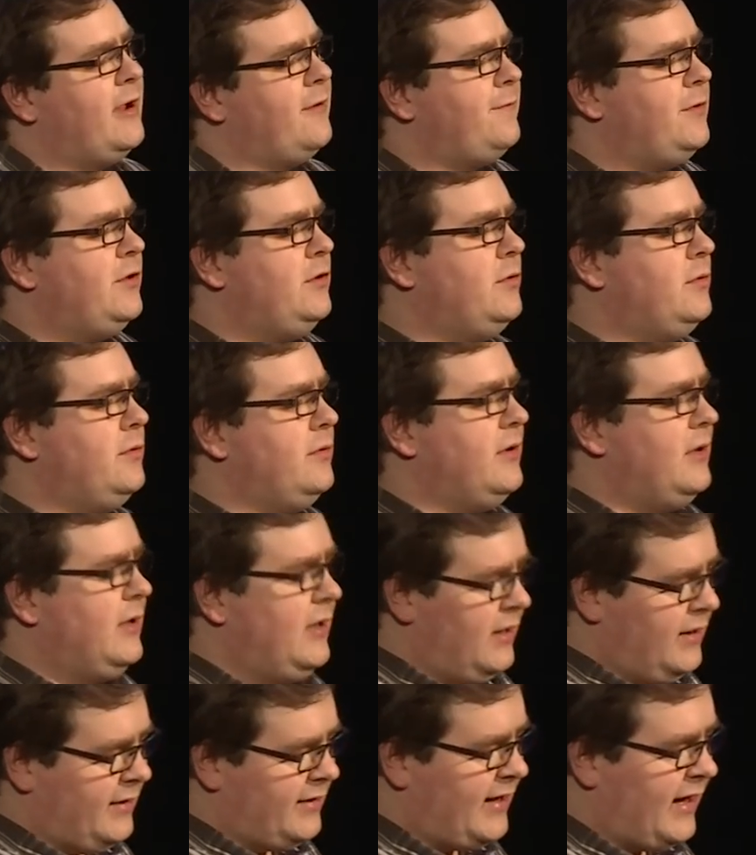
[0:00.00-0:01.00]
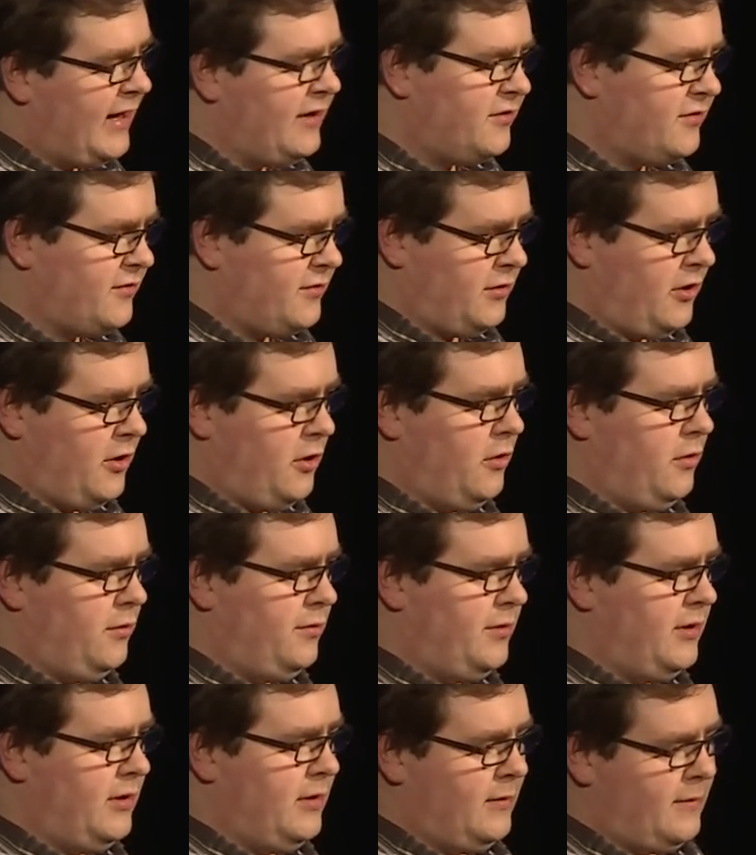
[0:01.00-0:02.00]
if you catch the
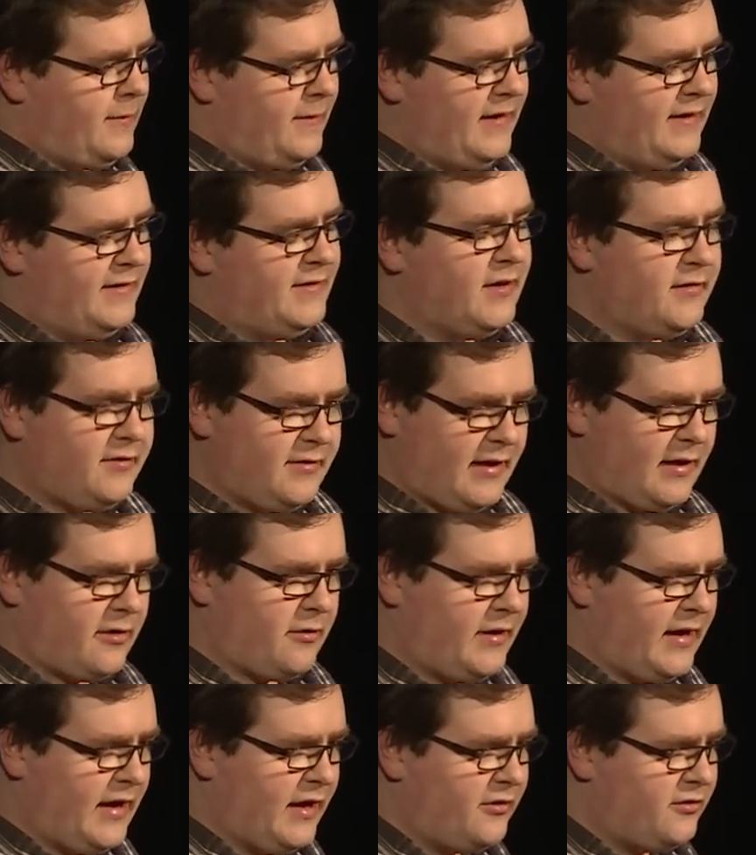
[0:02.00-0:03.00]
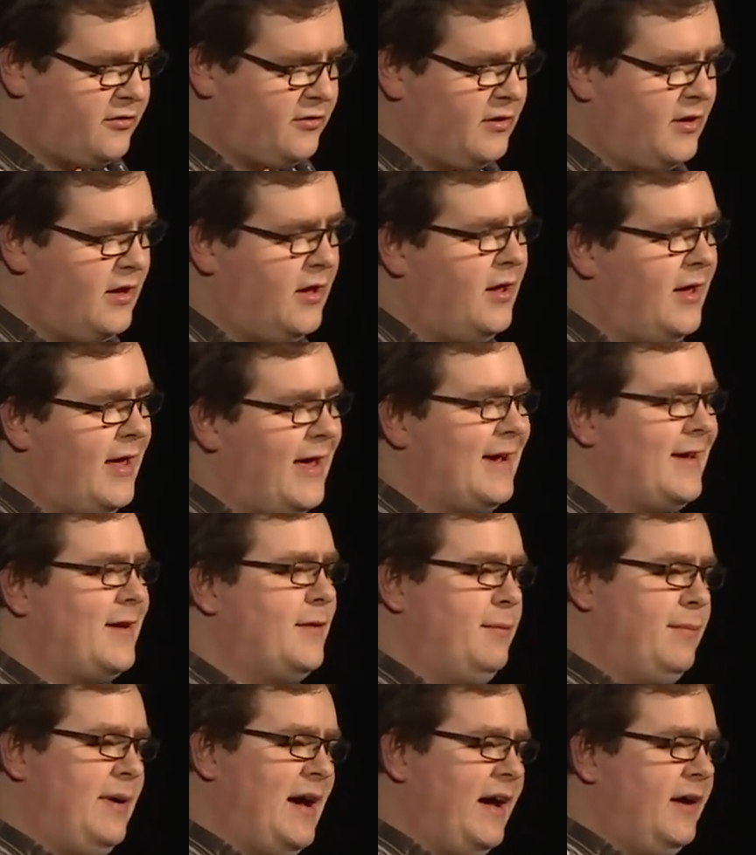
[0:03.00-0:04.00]
code that does that crash at
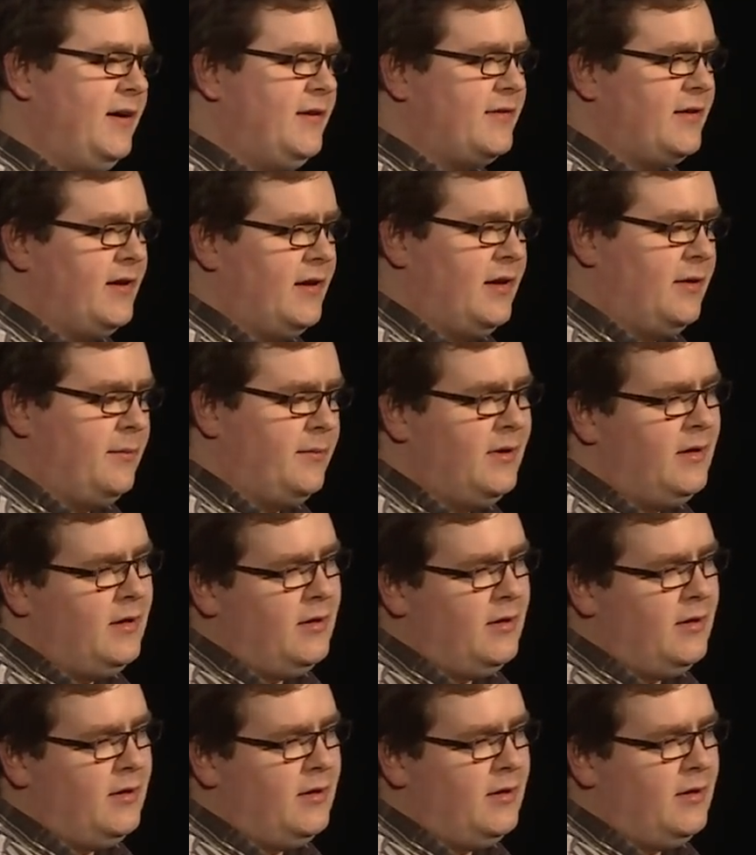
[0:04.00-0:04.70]
compile time,